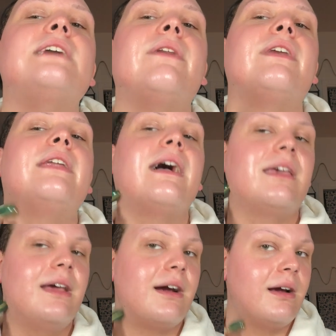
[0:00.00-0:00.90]
down the neck
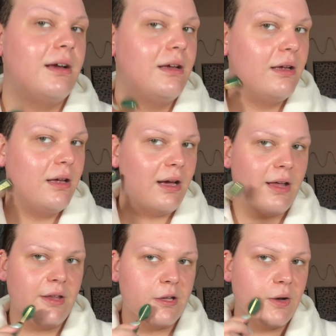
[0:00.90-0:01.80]
here,
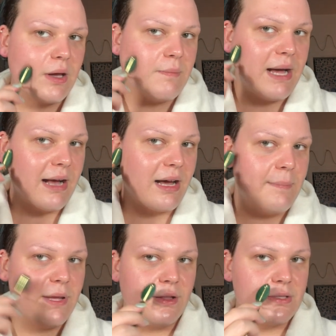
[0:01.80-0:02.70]
and then going back
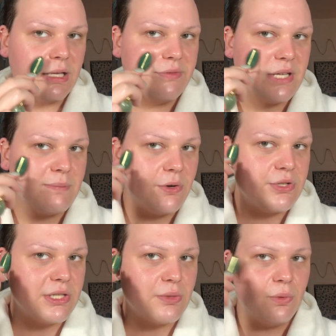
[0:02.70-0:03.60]
up in those lifting
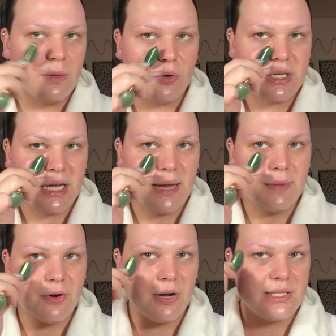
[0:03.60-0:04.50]
motions one more time
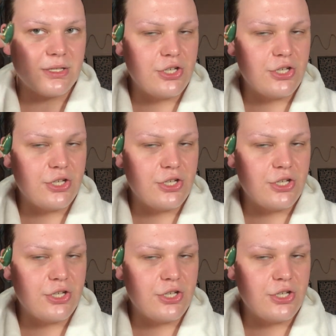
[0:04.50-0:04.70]
across the